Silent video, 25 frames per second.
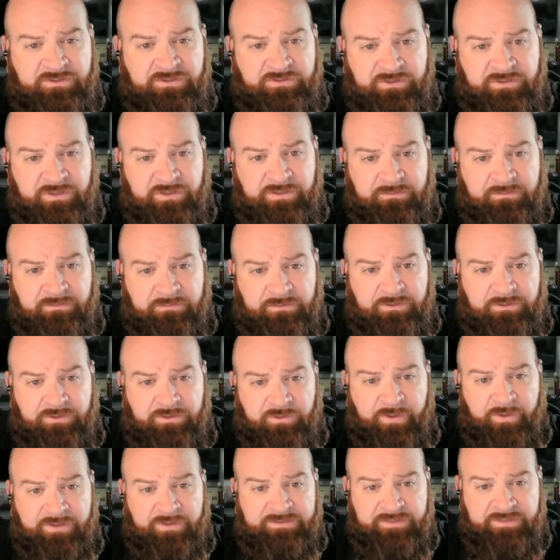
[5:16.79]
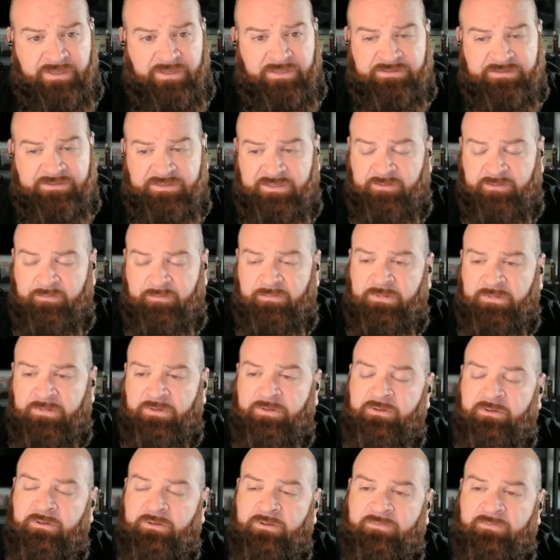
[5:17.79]
the, the, USA team
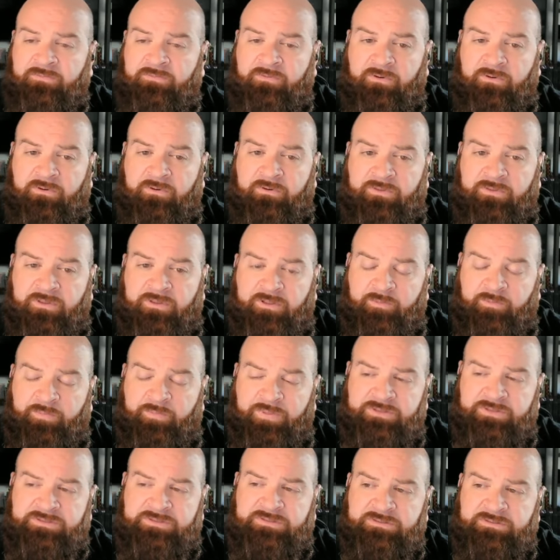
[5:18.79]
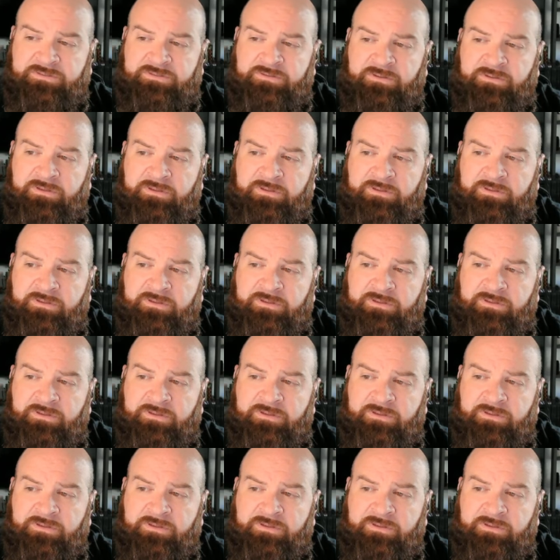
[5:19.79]
for the Olympics.